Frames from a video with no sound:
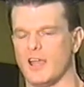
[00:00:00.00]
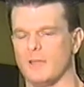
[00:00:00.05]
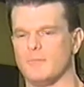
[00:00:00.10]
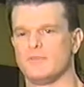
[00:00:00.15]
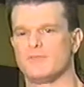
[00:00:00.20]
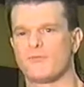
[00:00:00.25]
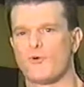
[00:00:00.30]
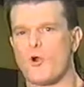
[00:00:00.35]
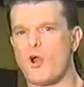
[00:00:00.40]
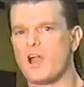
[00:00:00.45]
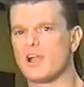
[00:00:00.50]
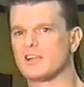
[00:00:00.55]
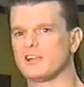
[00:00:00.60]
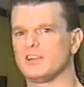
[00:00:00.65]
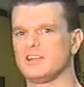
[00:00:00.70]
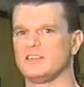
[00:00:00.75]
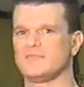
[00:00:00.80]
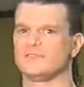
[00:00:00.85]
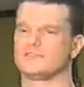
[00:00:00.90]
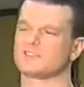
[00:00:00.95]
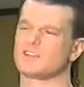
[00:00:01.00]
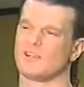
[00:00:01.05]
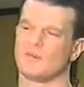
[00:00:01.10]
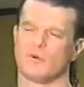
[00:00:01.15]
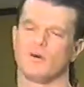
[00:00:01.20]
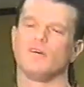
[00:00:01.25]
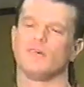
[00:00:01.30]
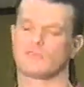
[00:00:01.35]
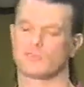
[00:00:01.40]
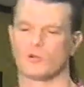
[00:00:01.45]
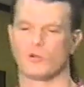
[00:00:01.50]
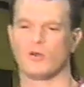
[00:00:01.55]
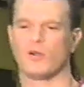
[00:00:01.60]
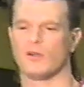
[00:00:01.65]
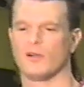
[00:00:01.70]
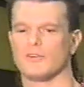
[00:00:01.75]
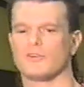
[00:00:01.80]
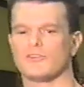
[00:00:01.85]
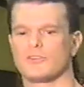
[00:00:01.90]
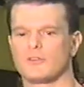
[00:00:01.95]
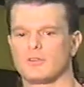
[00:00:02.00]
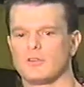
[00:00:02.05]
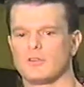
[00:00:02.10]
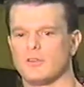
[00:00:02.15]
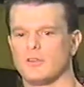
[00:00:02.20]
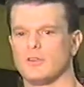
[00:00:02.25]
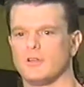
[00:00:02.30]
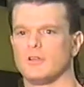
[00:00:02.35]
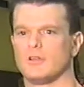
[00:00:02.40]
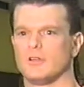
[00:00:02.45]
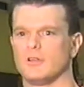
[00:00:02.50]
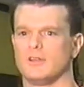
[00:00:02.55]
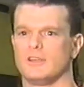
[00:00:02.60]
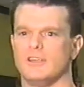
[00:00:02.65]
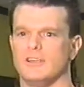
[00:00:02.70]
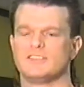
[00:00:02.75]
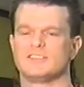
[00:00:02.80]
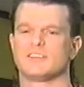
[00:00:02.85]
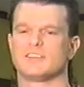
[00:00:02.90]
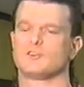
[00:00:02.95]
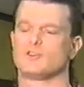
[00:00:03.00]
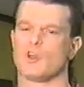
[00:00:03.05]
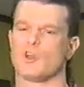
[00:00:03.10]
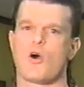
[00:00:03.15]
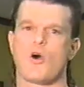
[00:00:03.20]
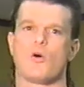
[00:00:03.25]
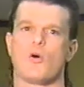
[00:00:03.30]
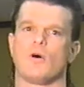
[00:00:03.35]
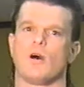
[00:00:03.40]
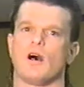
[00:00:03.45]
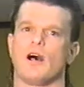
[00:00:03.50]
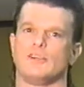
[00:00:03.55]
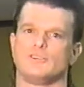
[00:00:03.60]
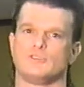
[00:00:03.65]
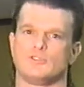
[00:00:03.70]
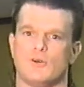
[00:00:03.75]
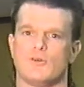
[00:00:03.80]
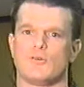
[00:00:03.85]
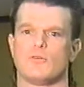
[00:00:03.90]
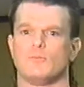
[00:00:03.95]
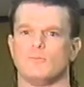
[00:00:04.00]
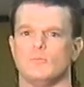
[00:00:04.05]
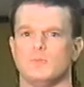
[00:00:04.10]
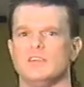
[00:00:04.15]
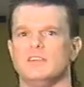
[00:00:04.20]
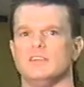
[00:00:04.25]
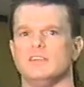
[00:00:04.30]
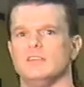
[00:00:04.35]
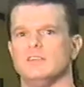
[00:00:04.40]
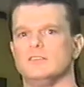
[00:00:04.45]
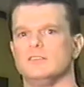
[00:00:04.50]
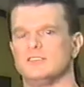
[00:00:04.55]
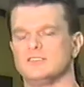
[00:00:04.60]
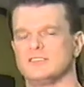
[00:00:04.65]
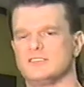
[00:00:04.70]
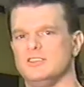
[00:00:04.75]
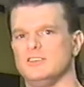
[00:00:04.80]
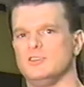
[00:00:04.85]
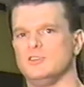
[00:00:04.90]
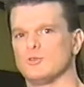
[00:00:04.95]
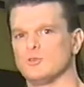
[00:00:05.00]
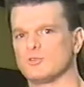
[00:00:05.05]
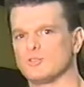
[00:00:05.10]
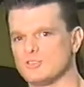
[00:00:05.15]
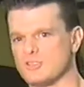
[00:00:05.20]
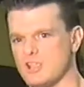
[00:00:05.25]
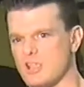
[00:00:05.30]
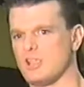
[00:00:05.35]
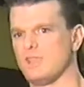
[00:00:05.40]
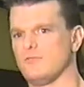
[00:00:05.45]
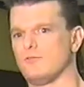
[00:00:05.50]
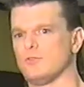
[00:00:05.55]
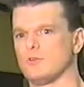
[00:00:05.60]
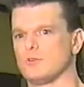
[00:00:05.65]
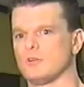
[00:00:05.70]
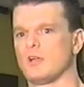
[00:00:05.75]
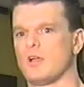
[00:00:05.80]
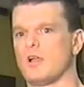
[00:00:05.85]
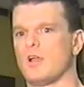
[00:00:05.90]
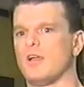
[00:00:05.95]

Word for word: And before I could even say, well, of course, he said, no, I don't mean is he your Savior.